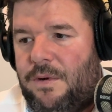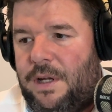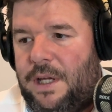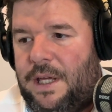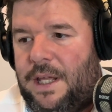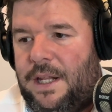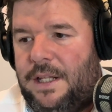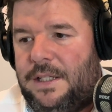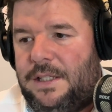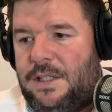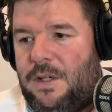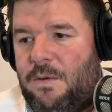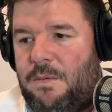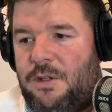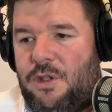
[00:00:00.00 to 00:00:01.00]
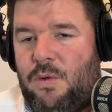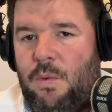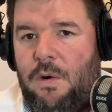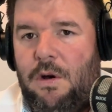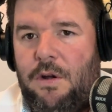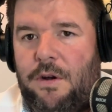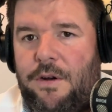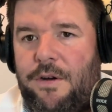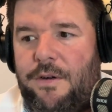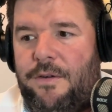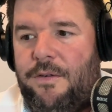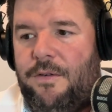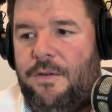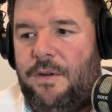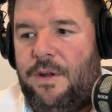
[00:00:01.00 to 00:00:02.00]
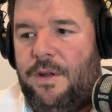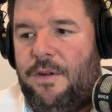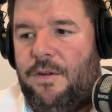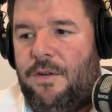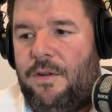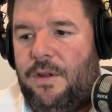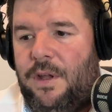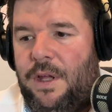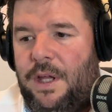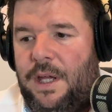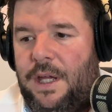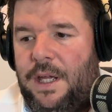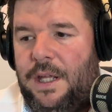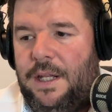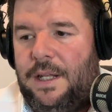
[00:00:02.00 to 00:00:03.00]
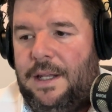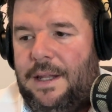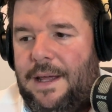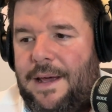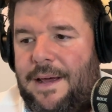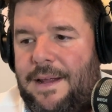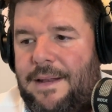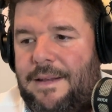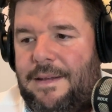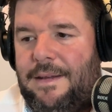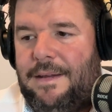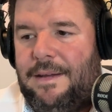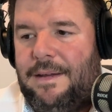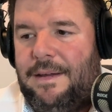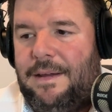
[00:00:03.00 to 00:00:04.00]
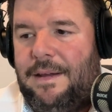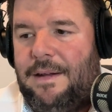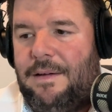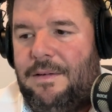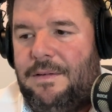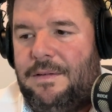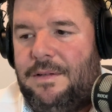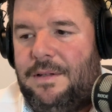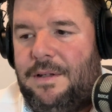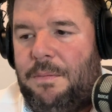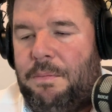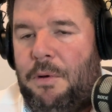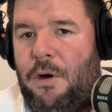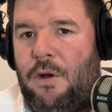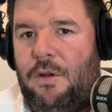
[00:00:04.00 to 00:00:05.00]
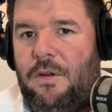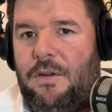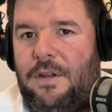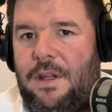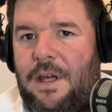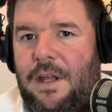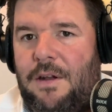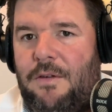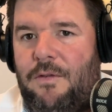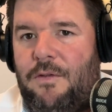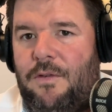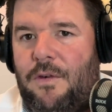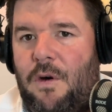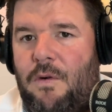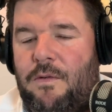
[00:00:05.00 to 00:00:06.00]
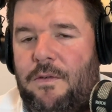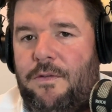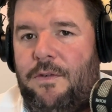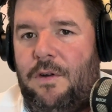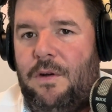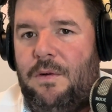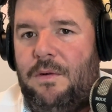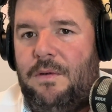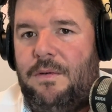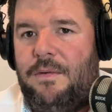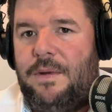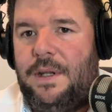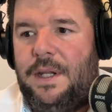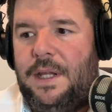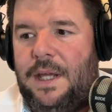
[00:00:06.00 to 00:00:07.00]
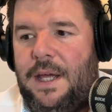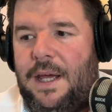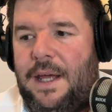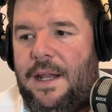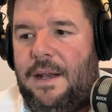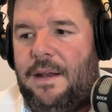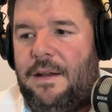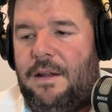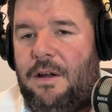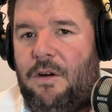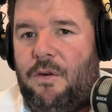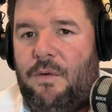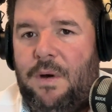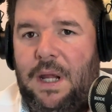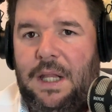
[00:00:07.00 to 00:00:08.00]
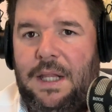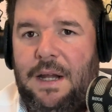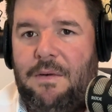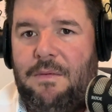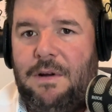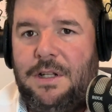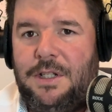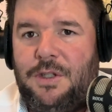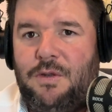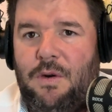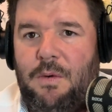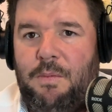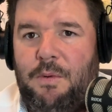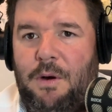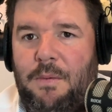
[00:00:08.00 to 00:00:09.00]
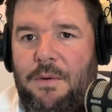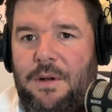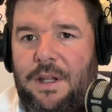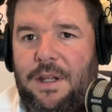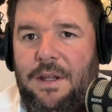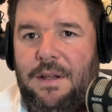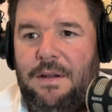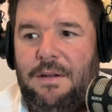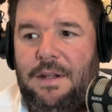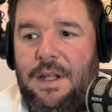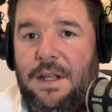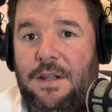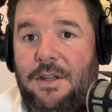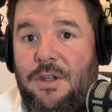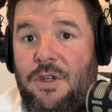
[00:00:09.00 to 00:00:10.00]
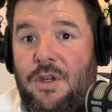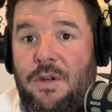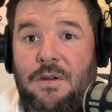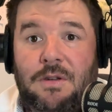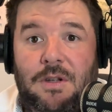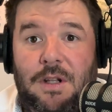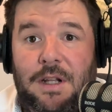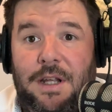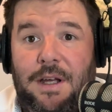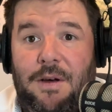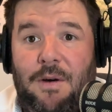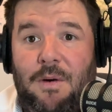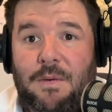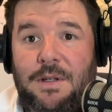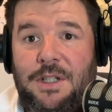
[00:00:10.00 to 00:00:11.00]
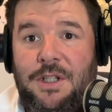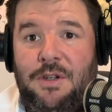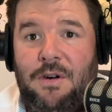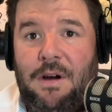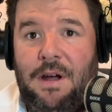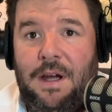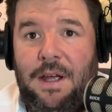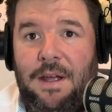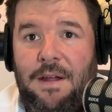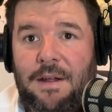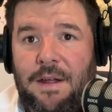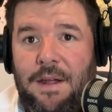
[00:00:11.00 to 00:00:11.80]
getting so much water that the pond kind of overflowed, and the creek that runs through our property, that is usually always dry,